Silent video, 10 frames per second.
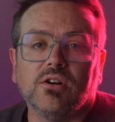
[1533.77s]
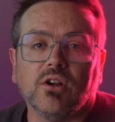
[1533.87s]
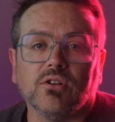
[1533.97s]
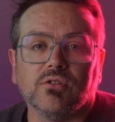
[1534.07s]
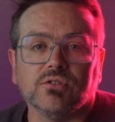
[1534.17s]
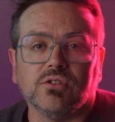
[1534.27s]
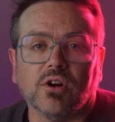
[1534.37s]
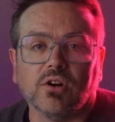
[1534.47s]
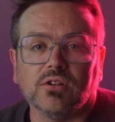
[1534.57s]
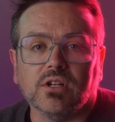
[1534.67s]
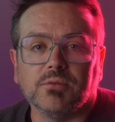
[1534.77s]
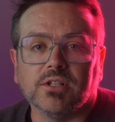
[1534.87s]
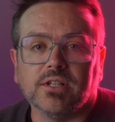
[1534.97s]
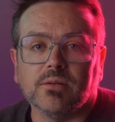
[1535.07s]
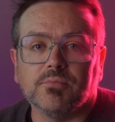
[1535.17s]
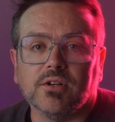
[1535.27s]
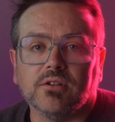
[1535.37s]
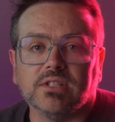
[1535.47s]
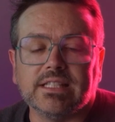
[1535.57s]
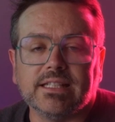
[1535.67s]
all of those dark nebulae up there
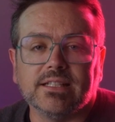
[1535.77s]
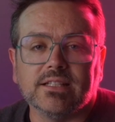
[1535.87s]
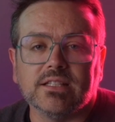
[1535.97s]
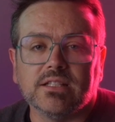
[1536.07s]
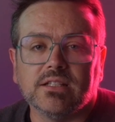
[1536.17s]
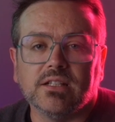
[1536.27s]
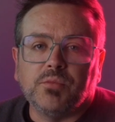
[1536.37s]
in Cygnus.